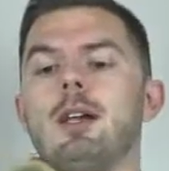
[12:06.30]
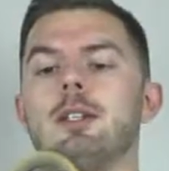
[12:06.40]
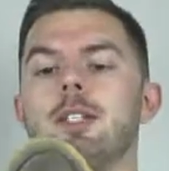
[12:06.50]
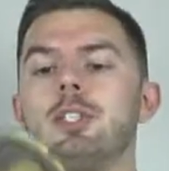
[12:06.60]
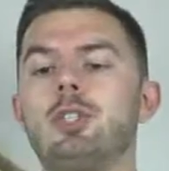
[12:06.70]

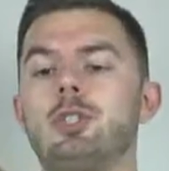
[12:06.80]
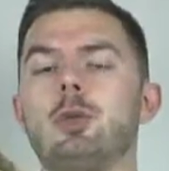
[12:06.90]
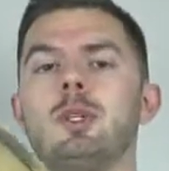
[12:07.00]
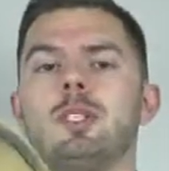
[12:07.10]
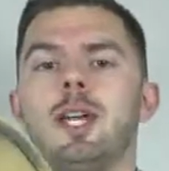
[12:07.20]
This
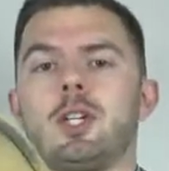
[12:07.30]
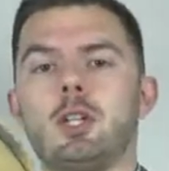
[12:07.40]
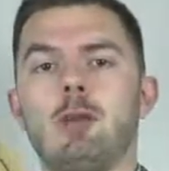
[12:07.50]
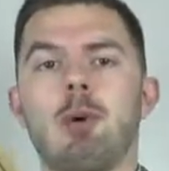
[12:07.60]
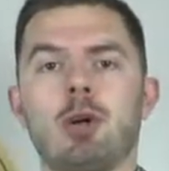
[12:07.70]
shoe is
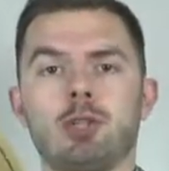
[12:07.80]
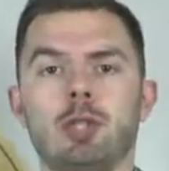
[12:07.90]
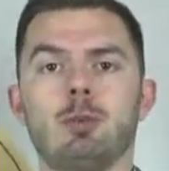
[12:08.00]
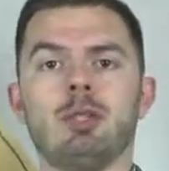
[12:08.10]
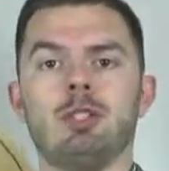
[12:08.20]
actually
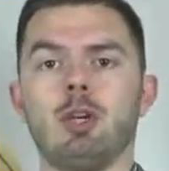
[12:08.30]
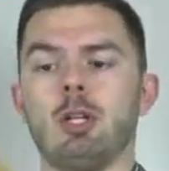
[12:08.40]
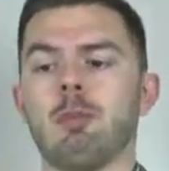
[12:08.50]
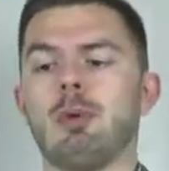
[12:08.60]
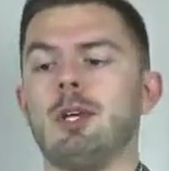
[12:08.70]
partially
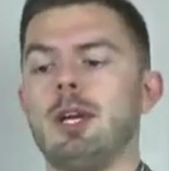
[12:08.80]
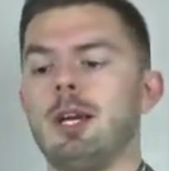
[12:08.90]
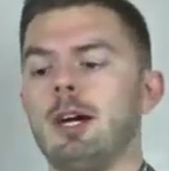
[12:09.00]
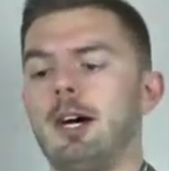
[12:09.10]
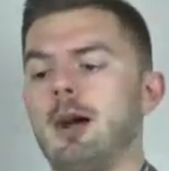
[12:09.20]
resoleable.
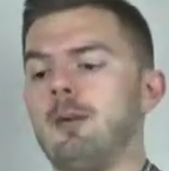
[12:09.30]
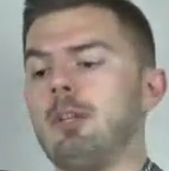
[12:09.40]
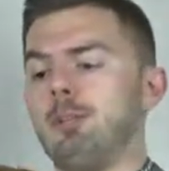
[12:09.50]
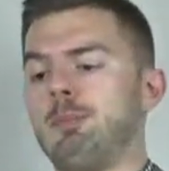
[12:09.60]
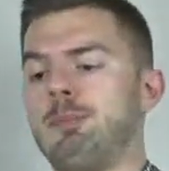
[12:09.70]

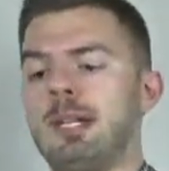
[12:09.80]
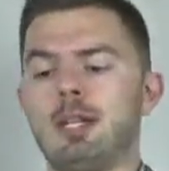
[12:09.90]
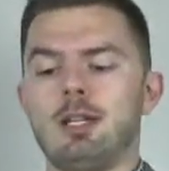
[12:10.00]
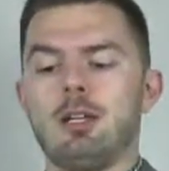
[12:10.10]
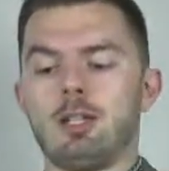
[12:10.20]
It'll be
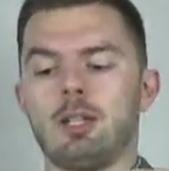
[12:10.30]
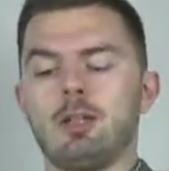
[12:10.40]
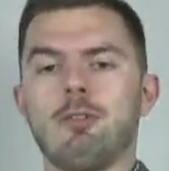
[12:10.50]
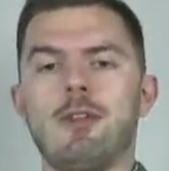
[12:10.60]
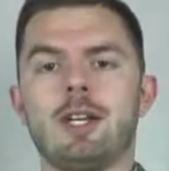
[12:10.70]
in a good
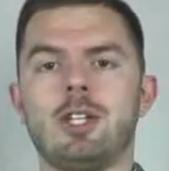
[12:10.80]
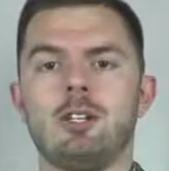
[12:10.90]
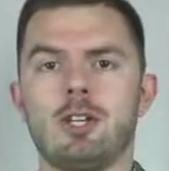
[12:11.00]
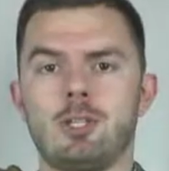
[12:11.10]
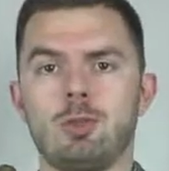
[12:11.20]
old-fashioned
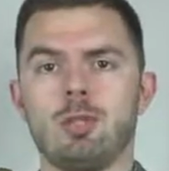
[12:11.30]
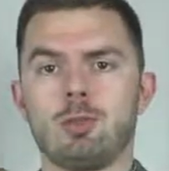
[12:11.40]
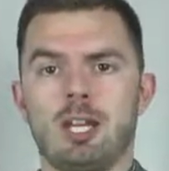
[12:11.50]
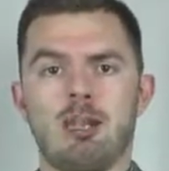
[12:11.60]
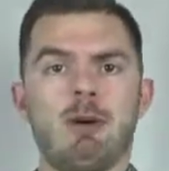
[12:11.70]
industrial
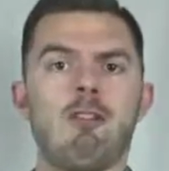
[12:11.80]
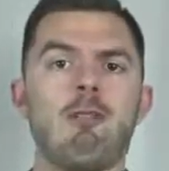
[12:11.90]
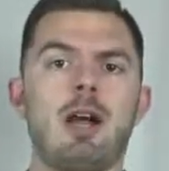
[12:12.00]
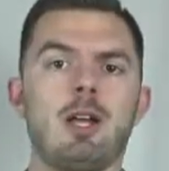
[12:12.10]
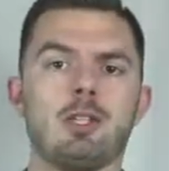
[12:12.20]
strength buff
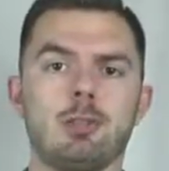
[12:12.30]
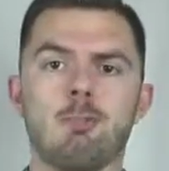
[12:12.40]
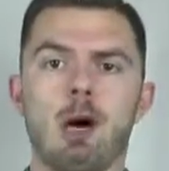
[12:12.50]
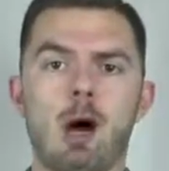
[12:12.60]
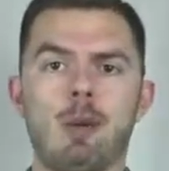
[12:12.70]
polish and
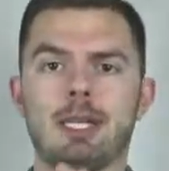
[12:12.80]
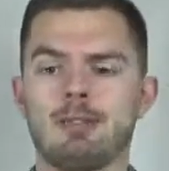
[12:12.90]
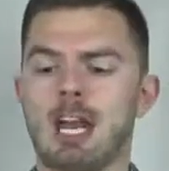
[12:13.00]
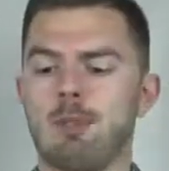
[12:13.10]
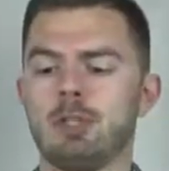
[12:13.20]
balm on the
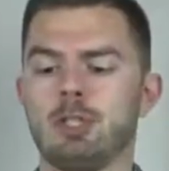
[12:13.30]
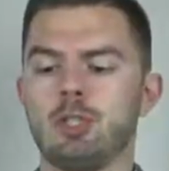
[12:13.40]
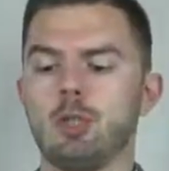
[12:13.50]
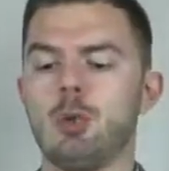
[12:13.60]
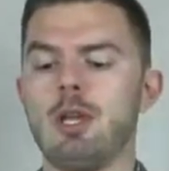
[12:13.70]
top of the
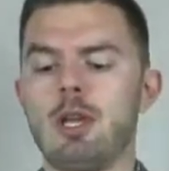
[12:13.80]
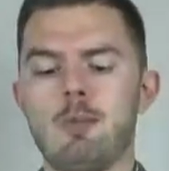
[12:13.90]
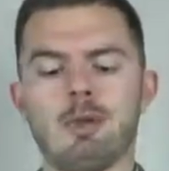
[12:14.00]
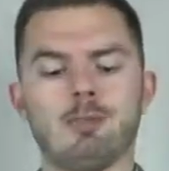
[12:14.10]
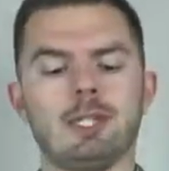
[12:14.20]
shoe,
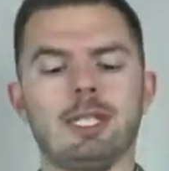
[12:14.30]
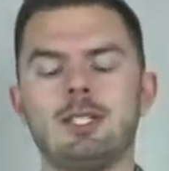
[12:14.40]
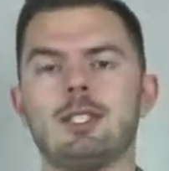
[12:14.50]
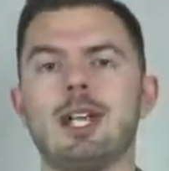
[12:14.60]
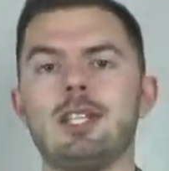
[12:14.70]
but for
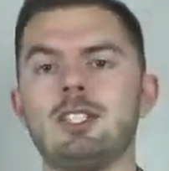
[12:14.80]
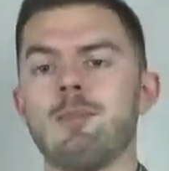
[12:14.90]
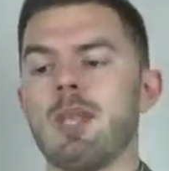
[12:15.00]
these guys,